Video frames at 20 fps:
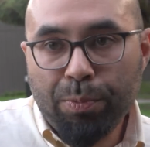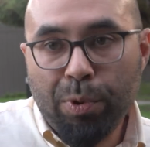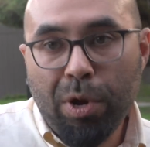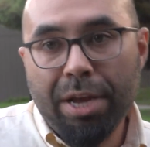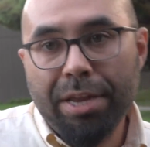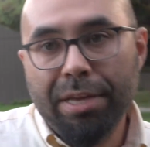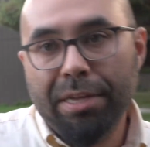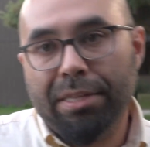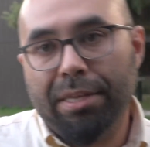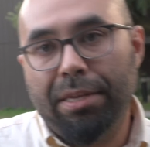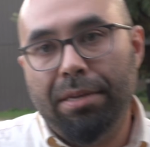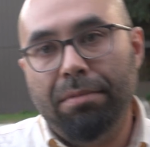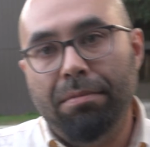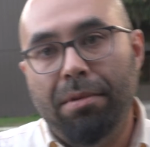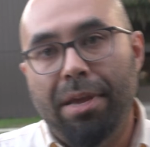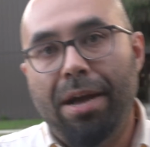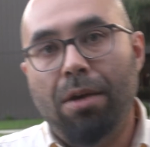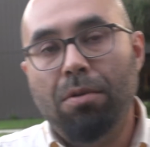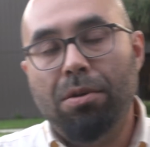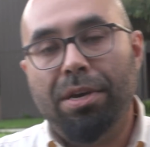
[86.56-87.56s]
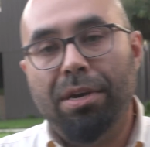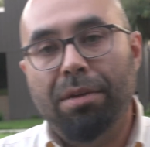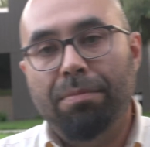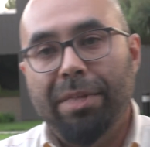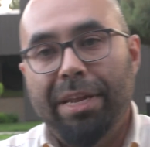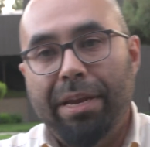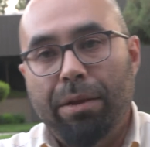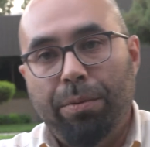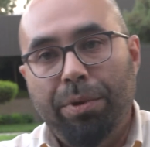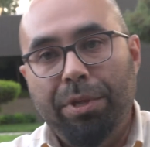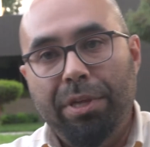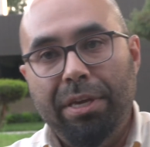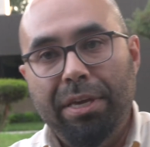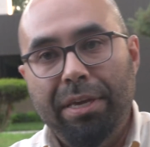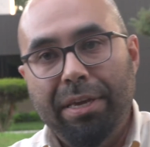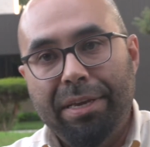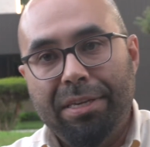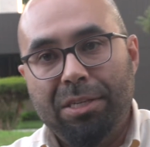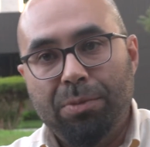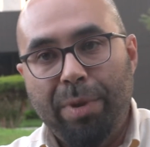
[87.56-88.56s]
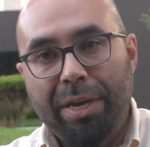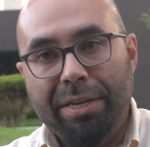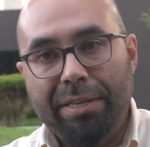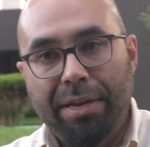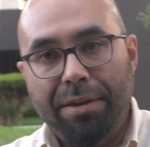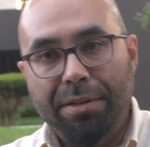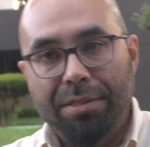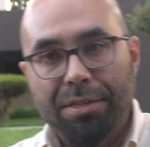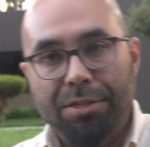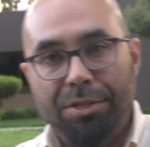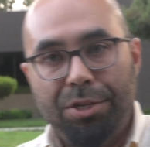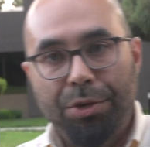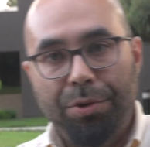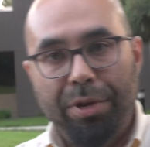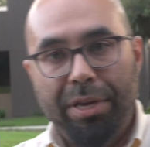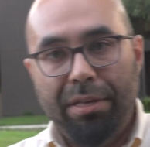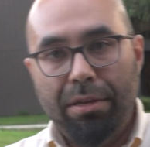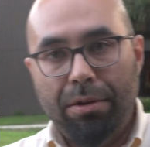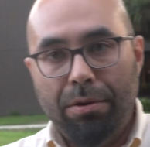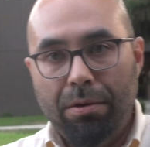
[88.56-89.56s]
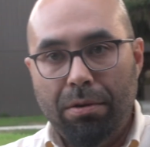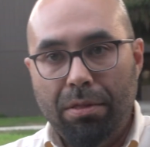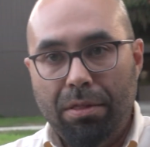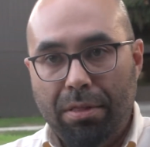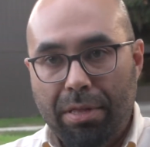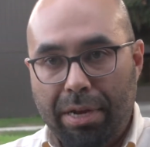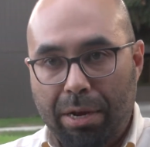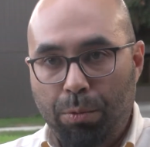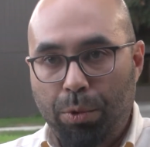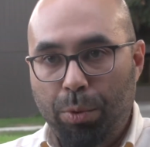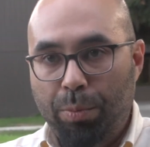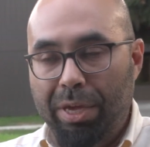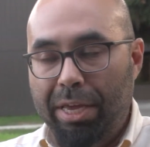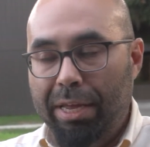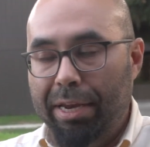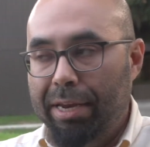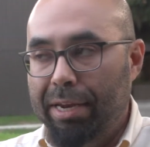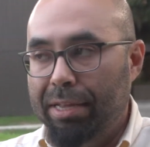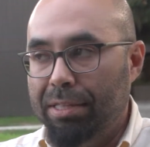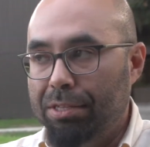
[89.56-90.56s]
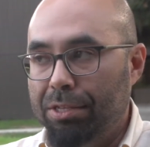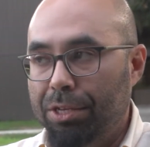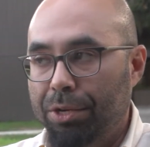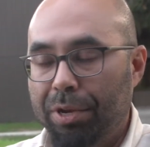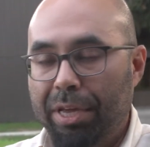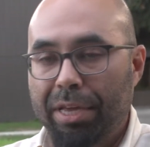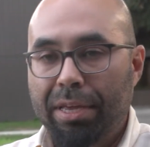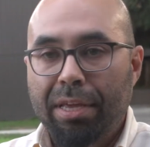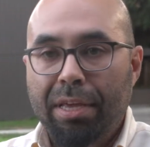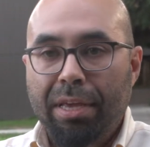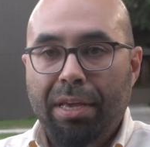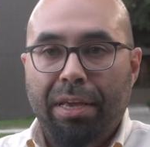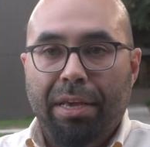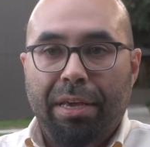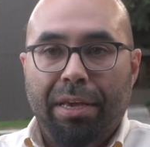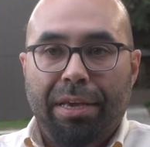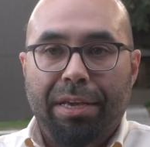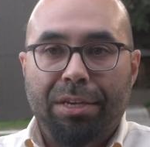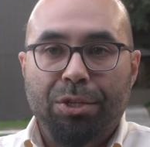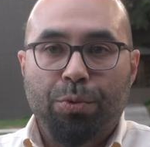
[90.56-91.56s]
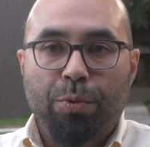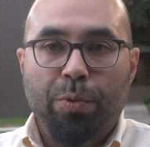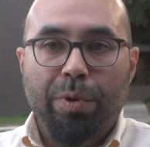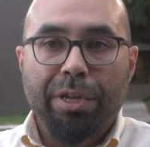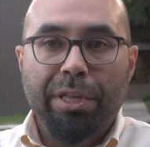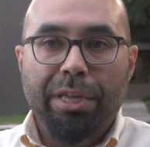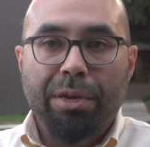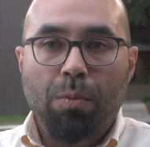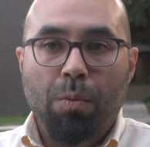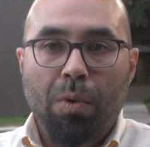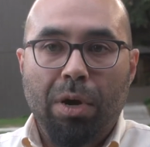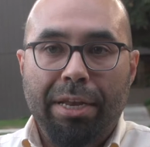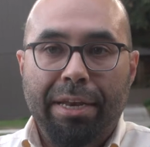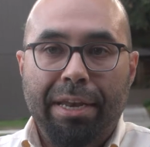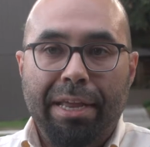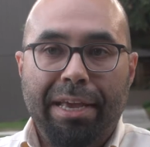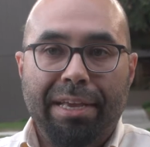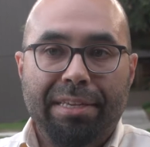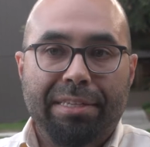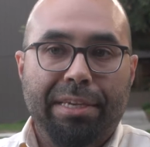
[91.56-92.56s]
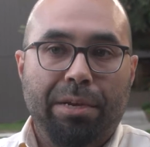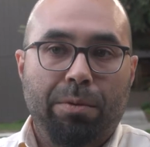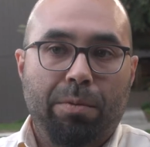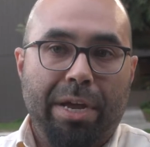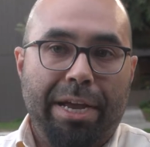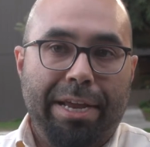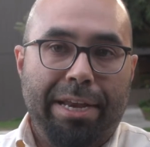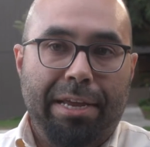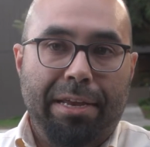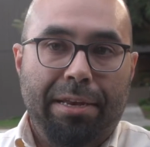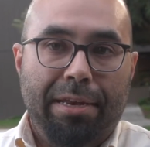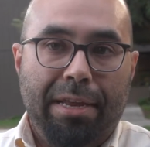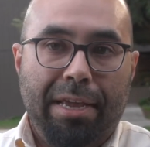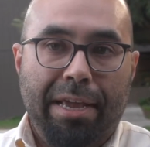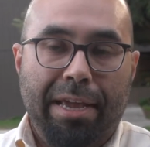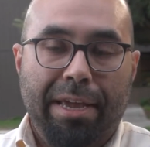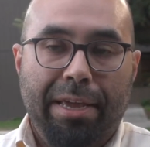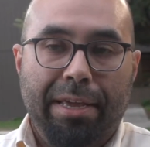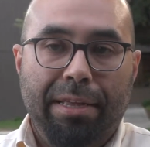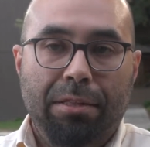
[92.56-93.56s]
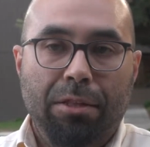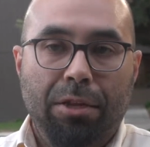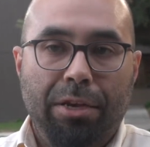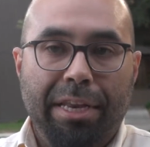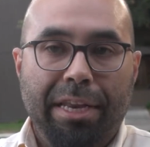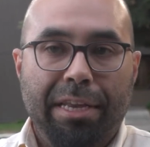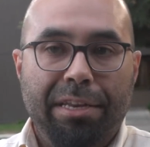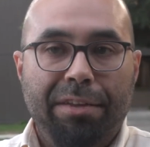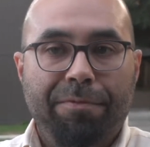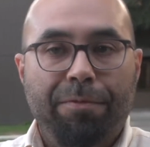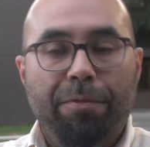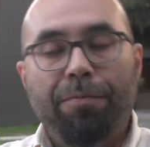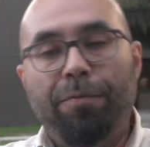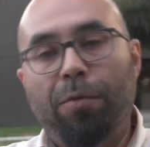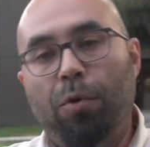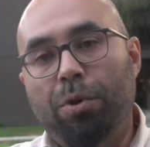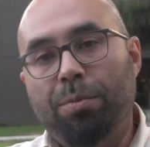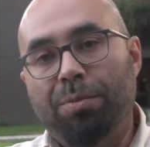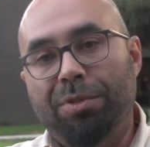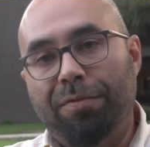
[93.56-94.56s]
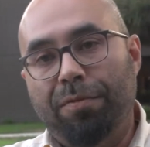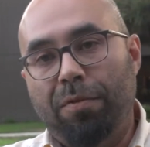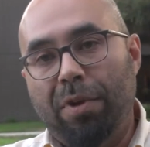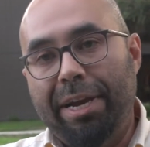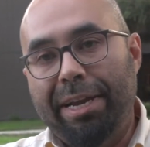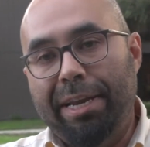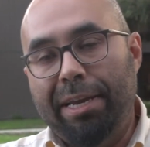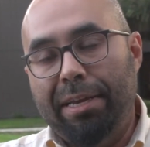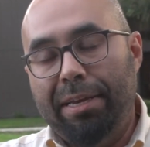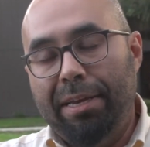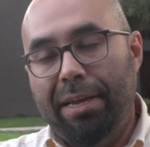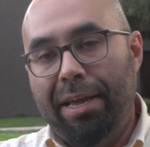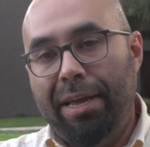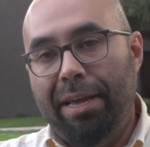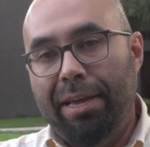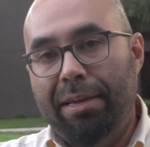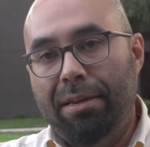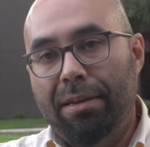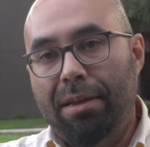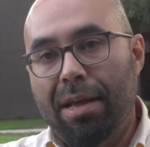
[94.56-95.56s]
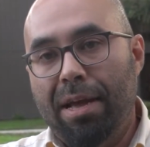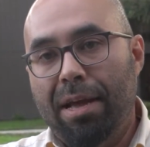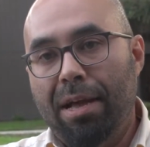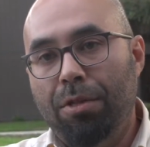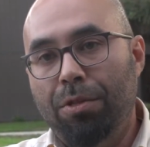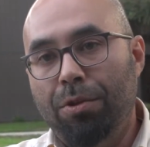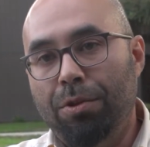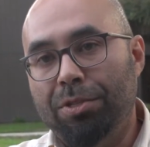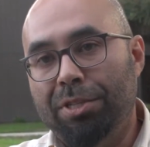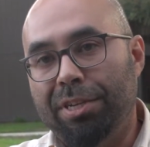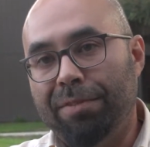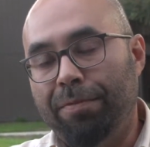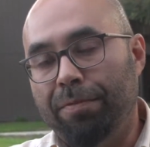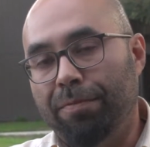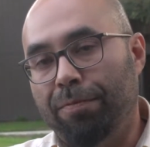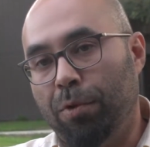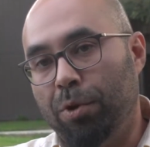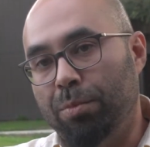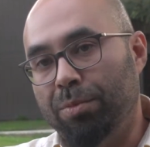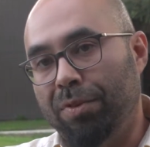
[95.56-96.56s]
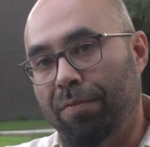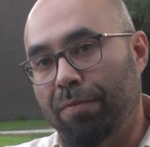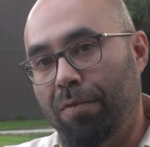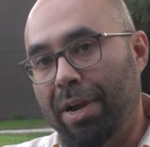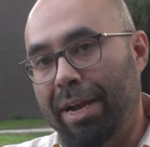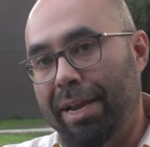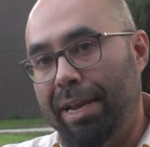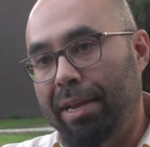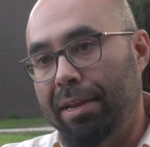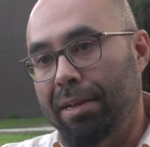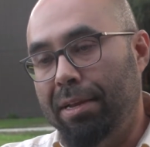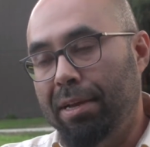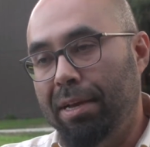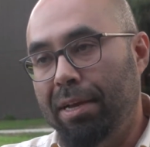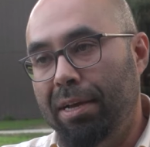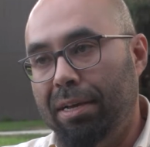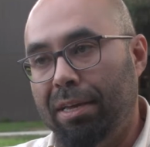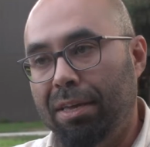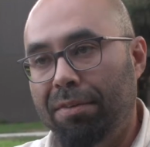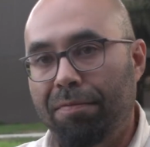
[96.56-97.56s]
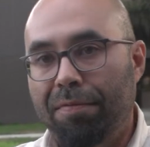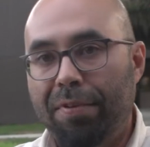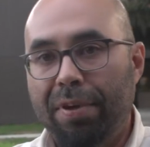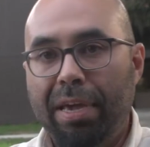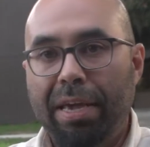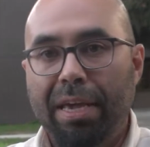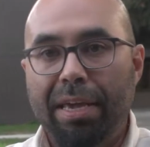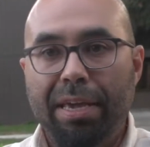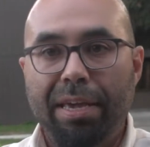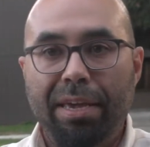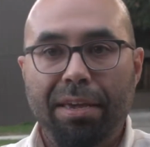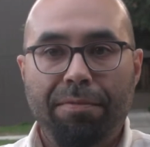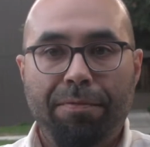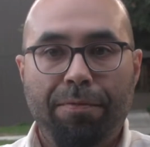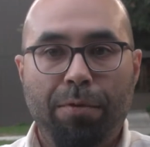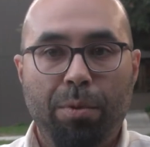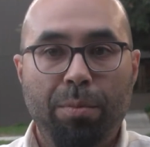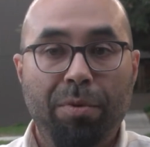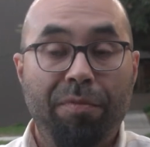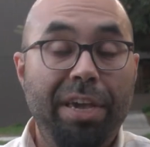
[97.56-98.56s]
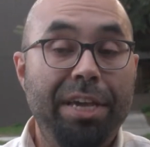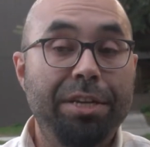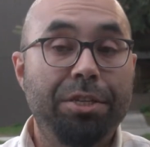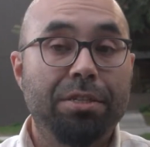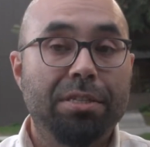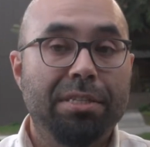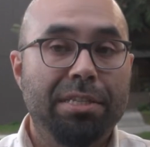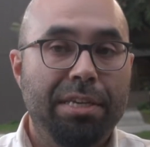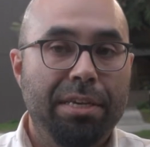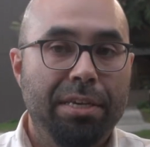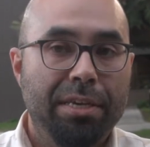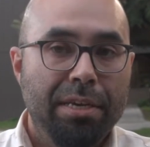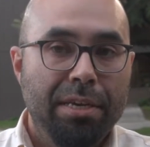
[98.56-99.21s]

product and outcome that I really expect out of this unit, or that I will be getting out of this unit, is really one essay writing and looking at different forms of writing and how those different forms of writing convey a form of agency